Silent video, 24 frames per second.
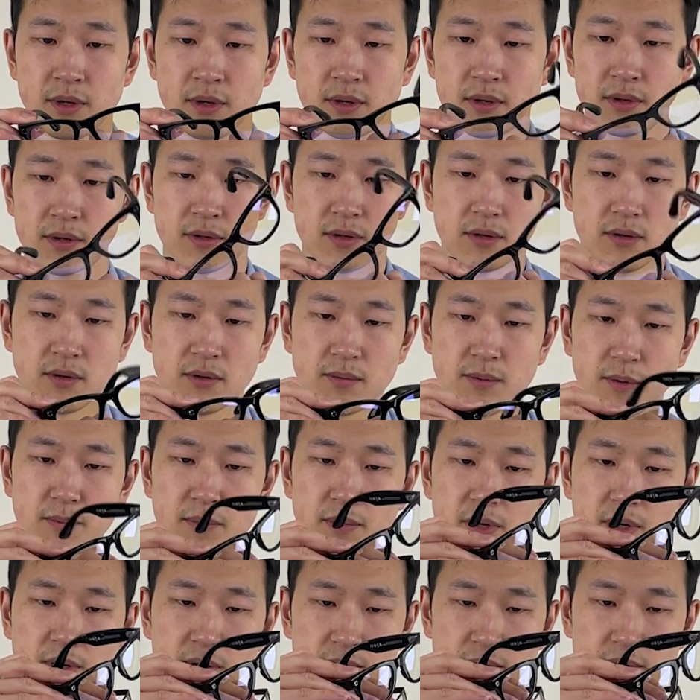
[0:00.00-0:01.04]
It's a little bit
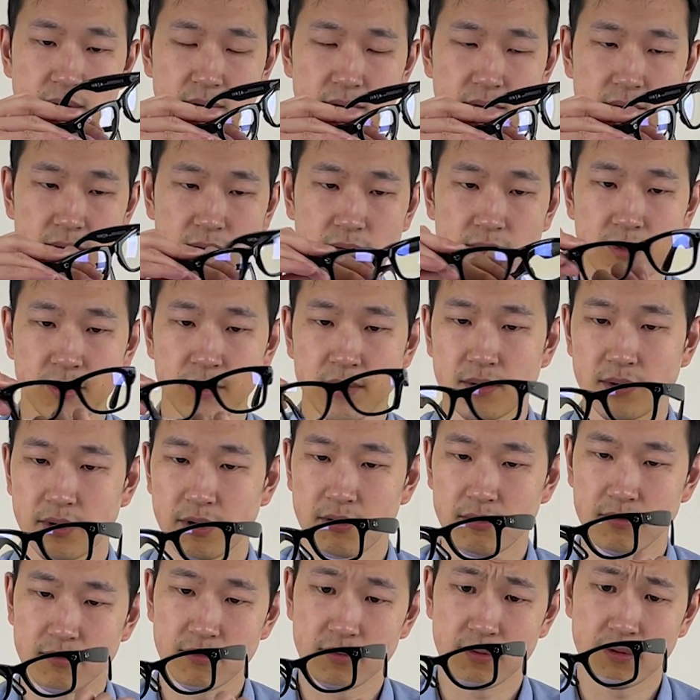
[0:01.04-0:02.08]
bigger than I thought,
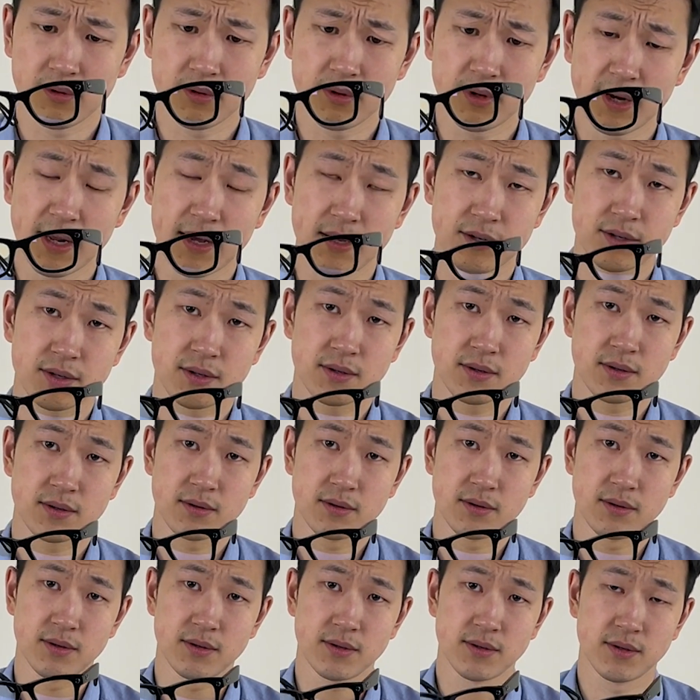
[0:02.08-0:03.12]
and the glass
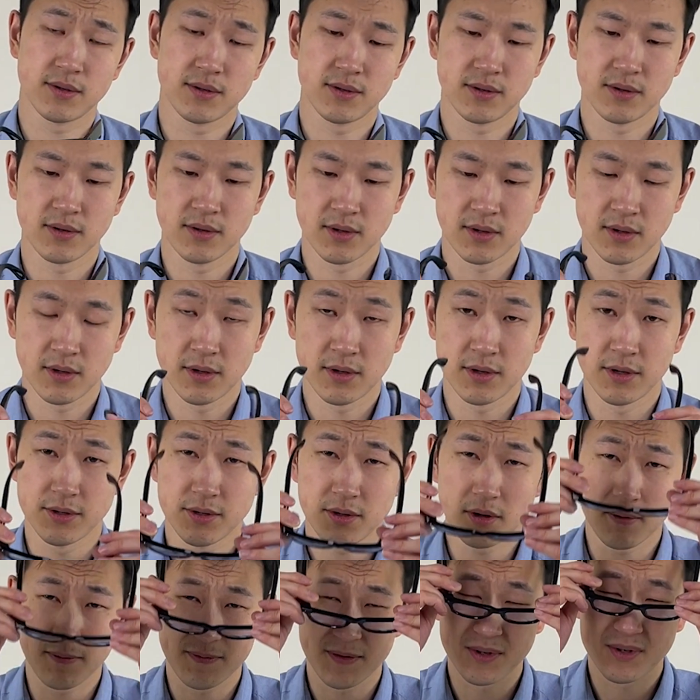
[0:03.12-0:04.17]

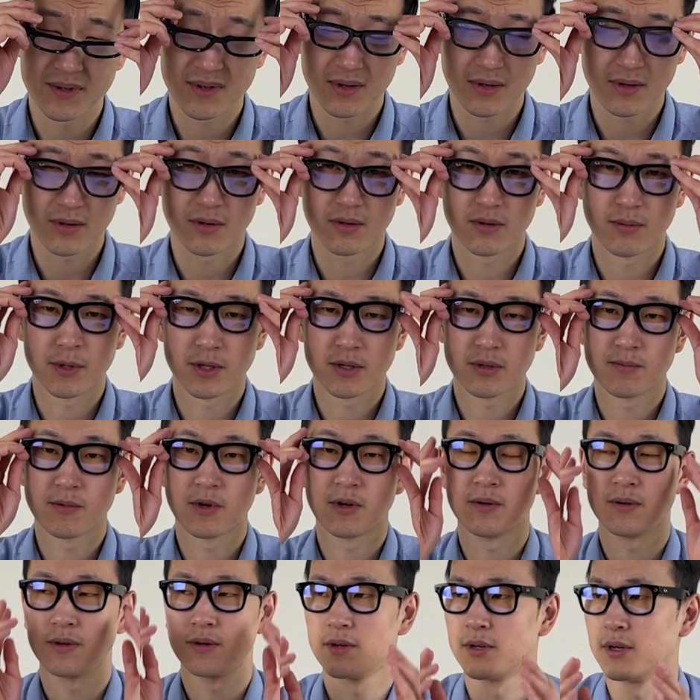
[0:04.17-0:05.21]
itself is a little bit
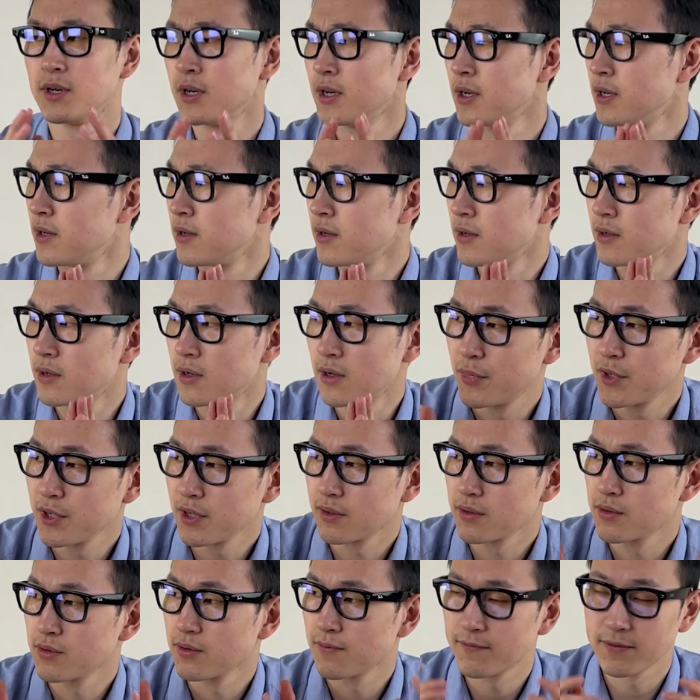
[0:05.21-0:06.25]
smaller. But yeah,
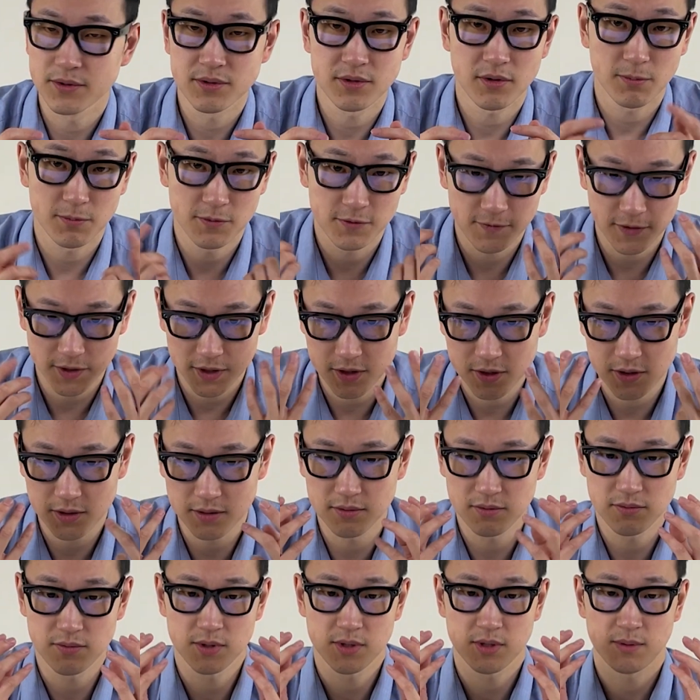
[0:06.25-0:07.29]
so first
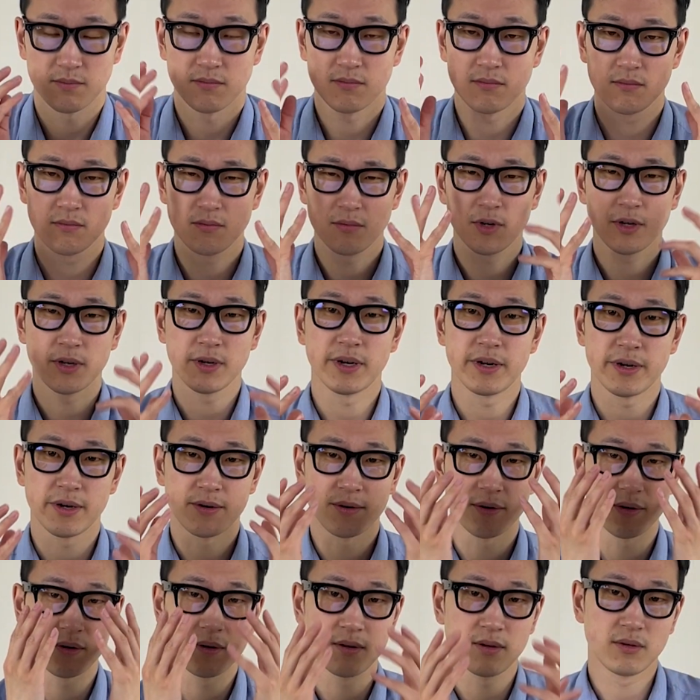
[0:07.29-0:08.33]
observation, there's some
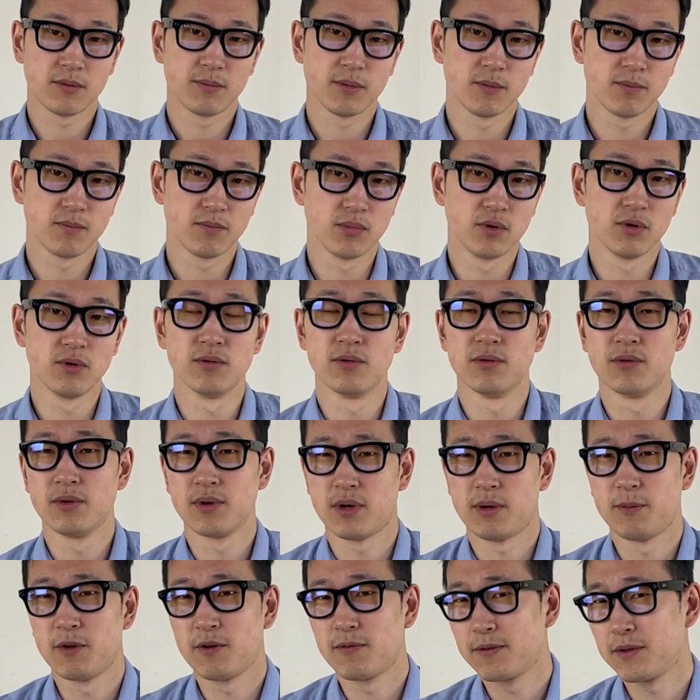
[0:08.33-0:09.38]
glare, a little bit blue. I
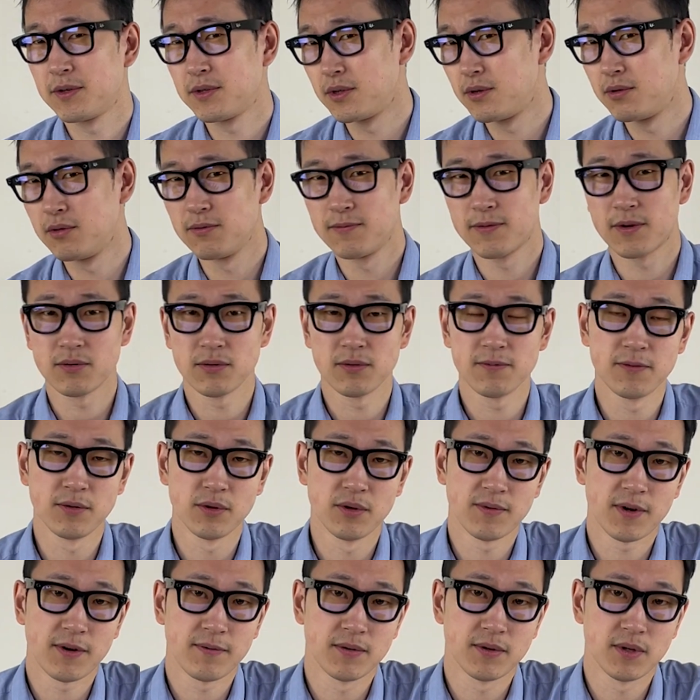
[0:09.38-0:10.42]
mean, obviously you've got the
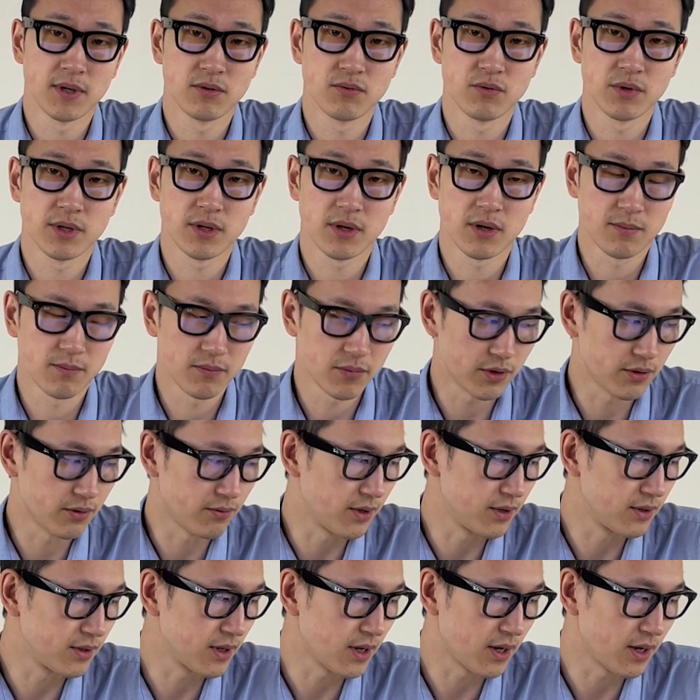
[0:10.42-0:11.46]
45 days return period